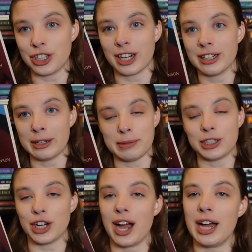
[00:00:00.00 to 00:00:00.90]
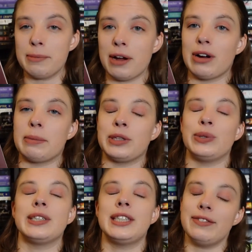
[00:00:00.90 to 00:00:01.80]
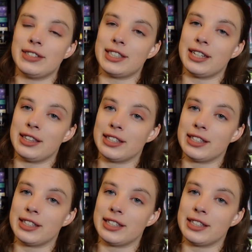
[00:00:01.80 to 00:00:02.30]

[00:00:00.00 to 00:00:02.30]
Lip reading: Jekyll and Mr. Hyde by Robert Louis Stevenson.